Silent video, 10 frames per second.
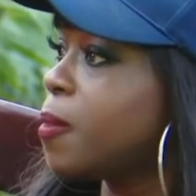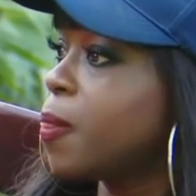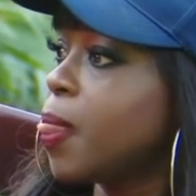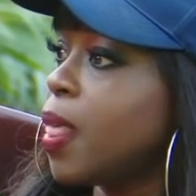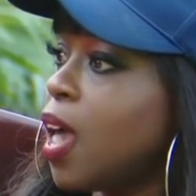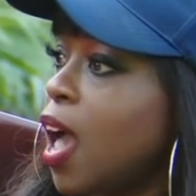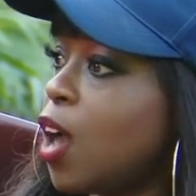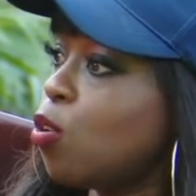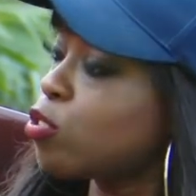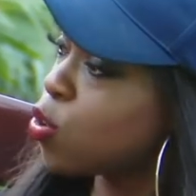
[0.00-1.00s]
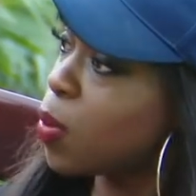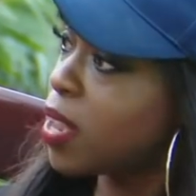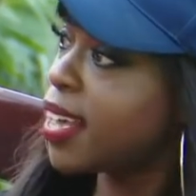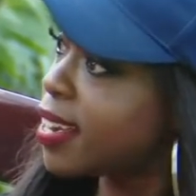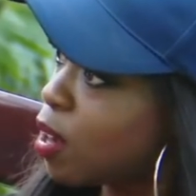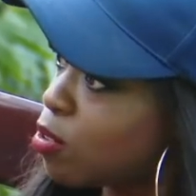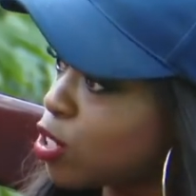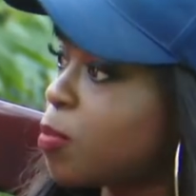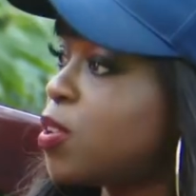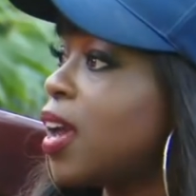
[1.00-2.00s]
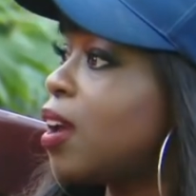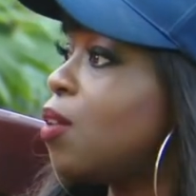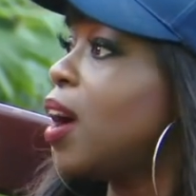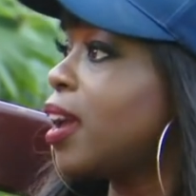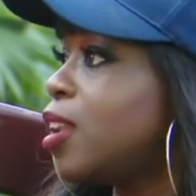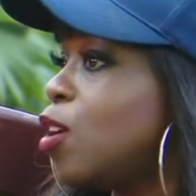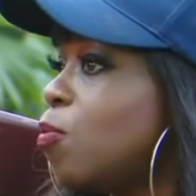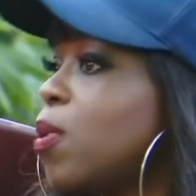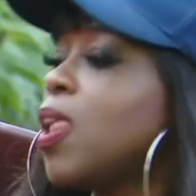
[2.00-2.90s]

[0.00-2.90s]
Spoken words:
And also when they're down, somebody I can help.